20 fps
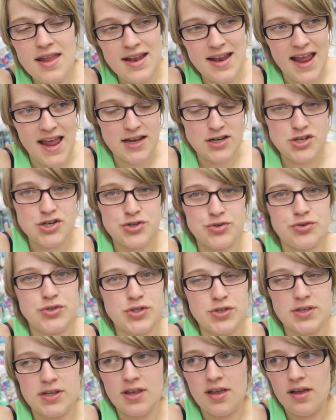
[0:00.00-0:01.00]

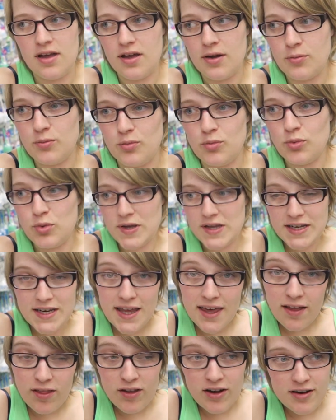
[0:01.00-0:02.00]
natural um,
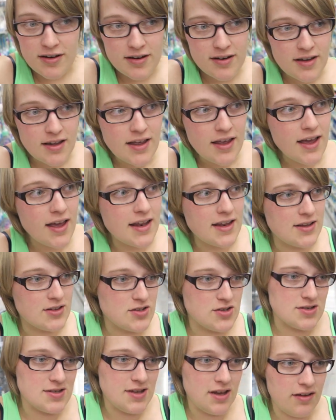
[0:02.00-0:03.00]
weed killer and
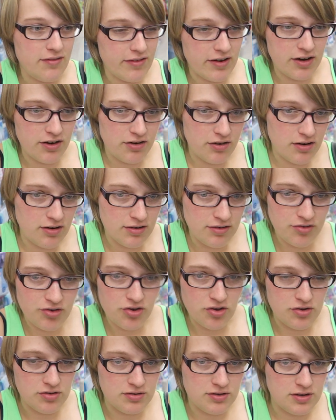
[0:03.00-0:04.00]
it's just like vinegar and
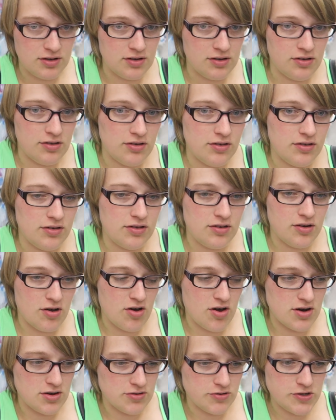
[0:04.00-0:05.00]
salt and
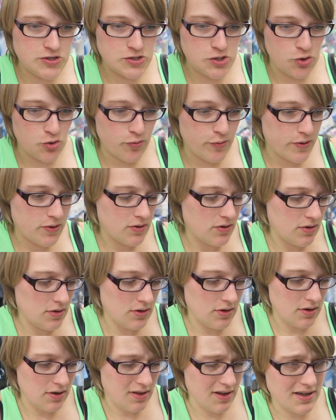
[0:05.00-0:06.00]
Dawn soap
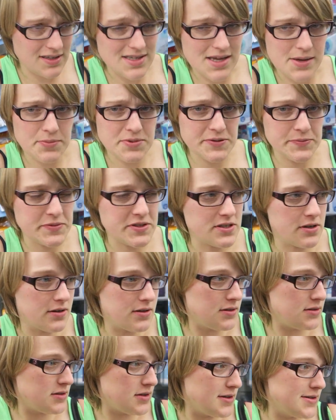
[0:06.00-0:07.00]
I think it's Epsom
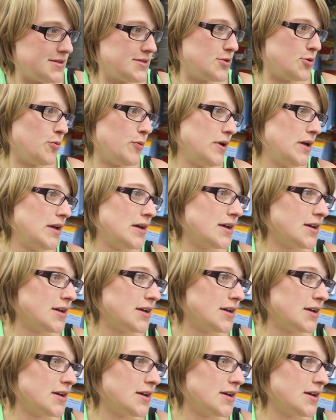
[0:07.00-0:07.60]
salt and Dawn soap.